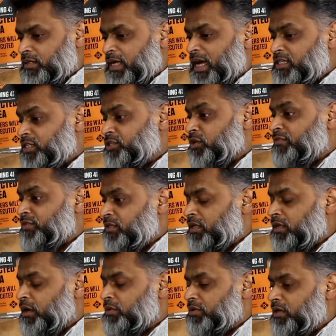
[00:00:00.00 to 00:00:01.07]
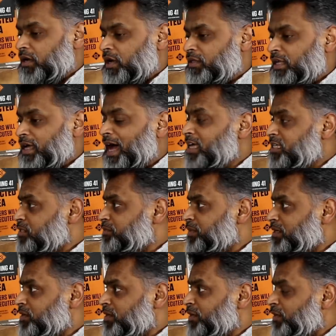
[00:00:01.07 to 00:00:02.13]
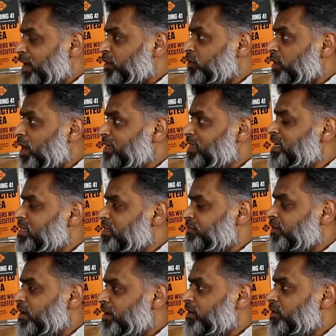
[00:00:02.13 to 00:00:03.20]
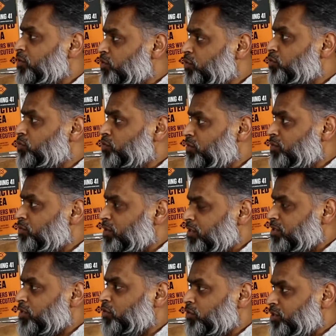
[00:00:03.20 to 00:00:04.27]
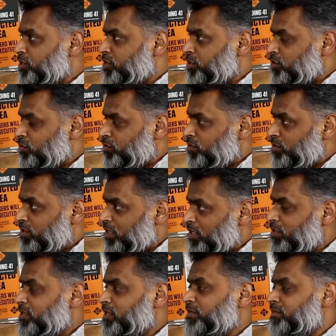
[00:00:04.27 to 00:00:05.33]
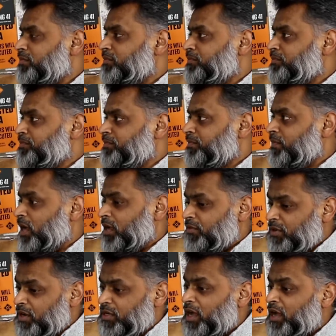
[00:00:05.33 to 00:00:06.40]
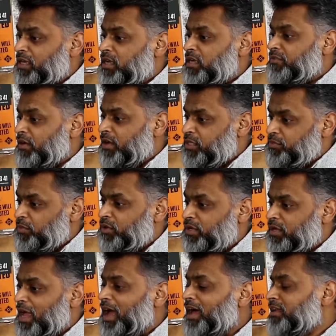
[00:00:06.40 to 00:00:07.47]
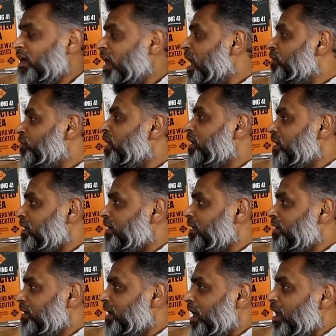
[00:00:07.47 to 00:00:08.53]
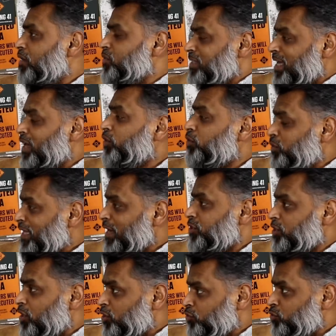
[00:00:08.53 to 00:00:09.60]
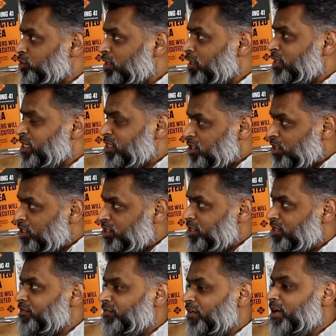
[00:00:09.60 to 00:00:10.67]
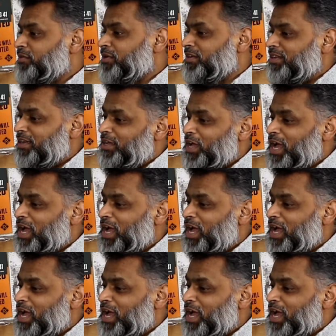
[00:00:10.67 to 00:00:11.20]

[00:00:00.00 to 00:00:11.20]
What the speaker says: taxi driver, Dilawar. And they asked me if I could identify who were the soldiers who killed him and if I could identify his body. And ironically, I was held without charge or trial in solitary confinement,